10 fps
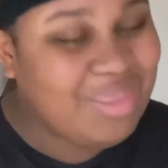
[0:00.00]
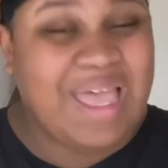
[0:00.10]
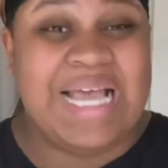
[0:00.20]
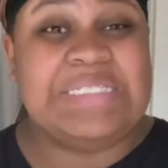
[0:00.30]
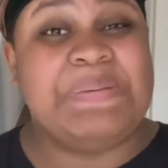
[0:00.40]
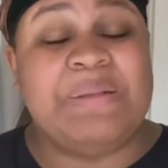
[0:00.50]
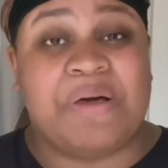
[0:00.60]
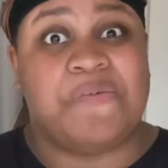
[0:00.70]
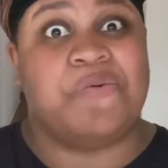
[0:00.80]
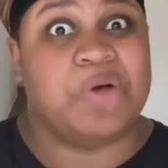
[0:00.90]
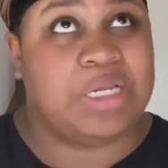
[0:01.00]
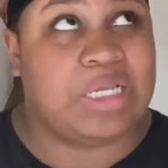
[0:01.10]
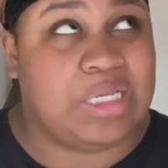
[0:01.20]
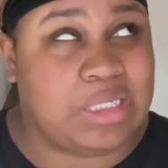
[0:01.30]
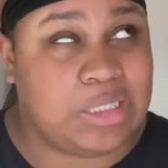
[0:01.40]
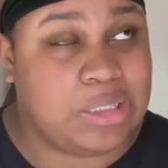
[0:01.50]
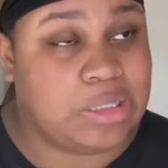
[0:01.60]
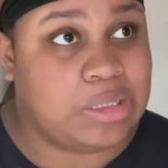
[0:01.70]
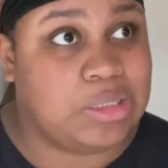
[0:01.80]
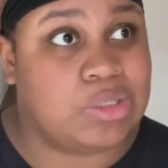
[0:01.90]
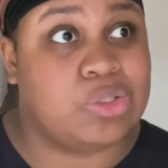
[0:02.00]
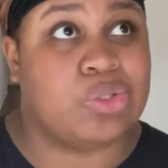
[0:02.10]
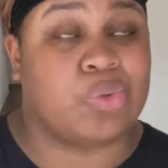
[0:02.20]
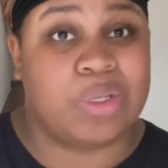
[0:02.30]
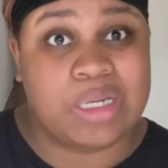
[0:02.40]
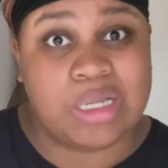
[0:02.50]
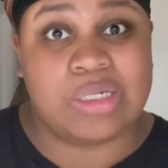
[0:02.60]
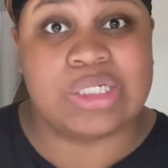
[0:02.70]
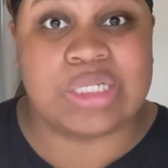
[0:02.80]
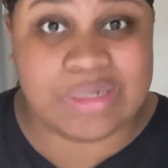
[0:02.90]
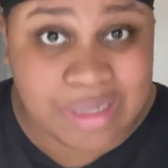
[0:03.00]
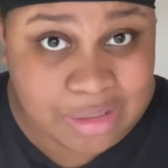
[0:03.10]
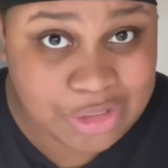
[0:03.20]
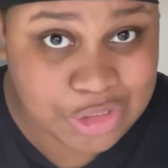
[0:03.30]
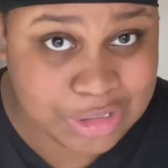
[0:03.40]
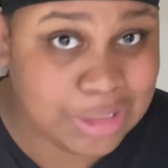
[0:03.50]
I spent about forty-three dollars in Dollar Tree.